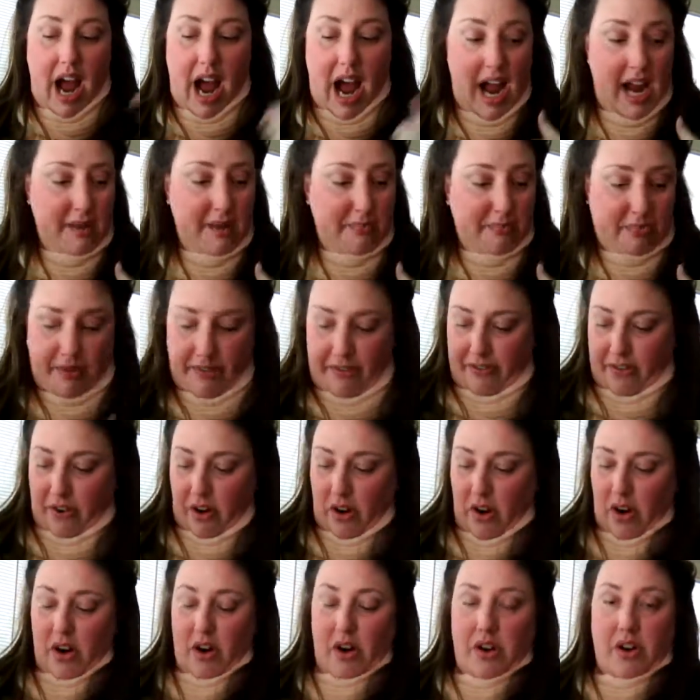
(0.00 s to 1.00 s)
I
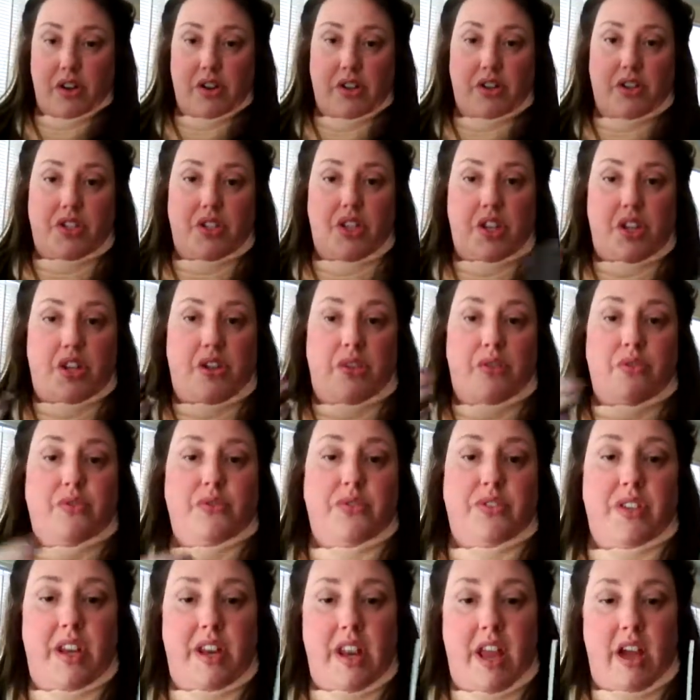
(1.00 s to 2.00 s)
prefer to
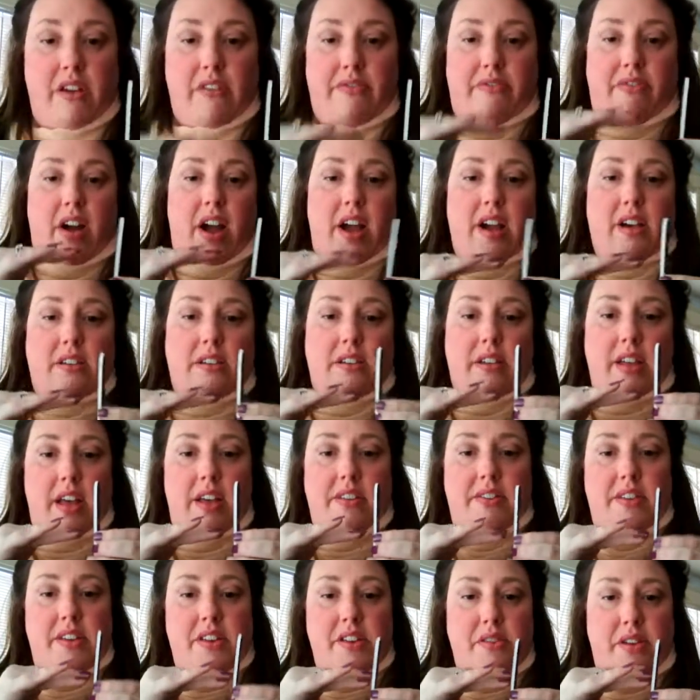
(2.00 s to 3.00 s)
use a nail file,
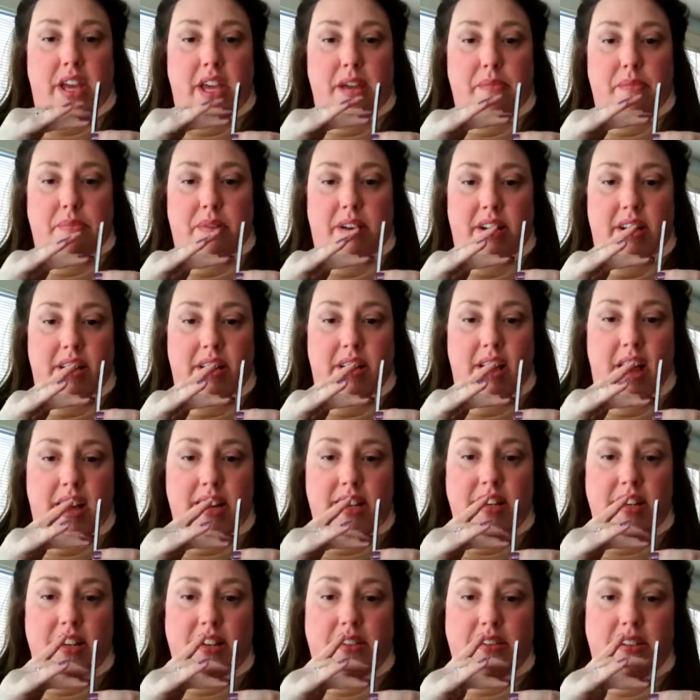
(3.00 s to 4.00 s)
and then you keep it at a
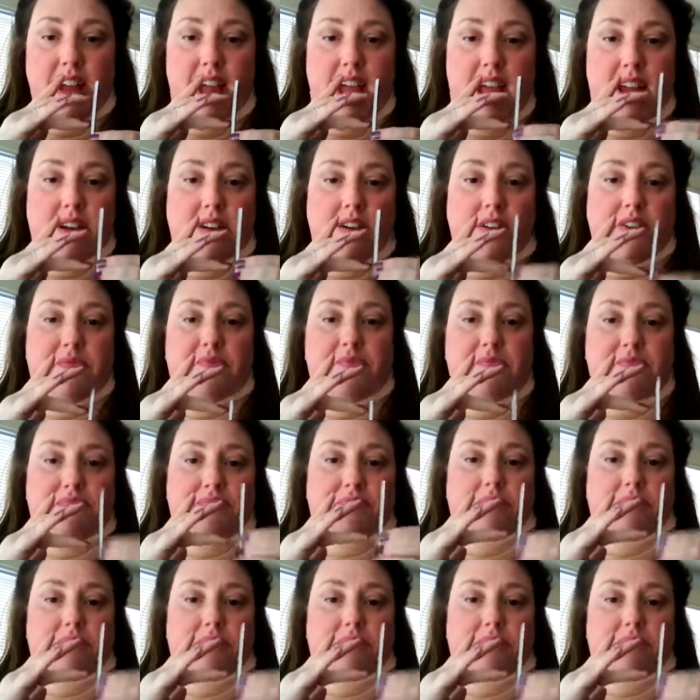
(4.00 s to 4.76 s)
90-degree angle